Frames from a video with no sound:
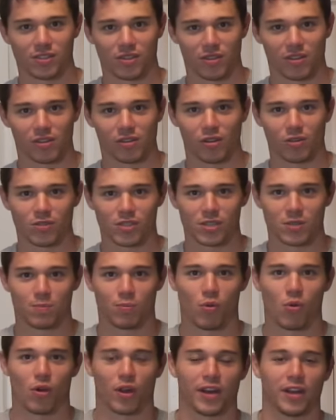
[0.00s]
to the closest
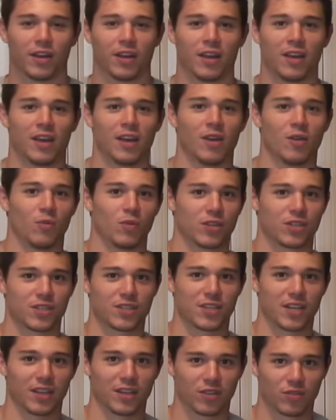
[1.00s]
point, which
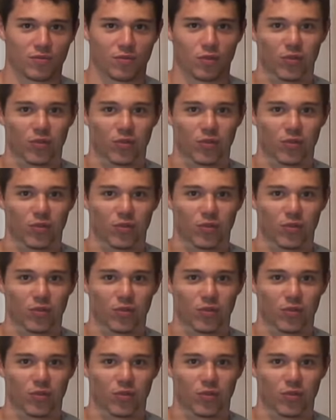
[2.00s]
is in this